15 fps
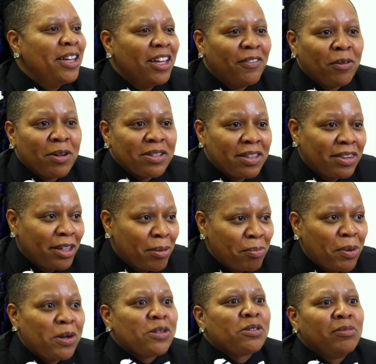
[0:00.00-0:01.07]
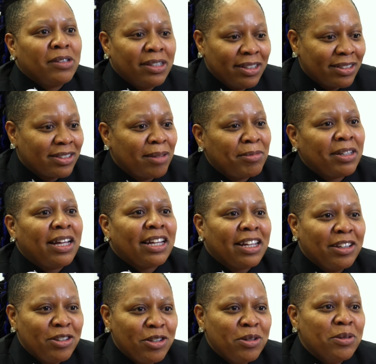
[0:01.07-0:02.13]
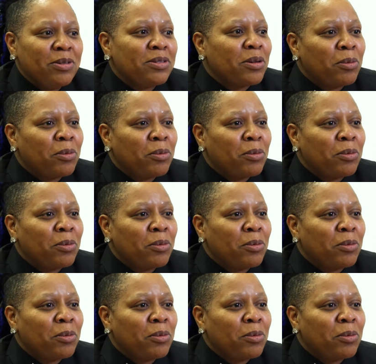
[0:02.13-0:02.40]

If it wasn't them personally, that's something I could use,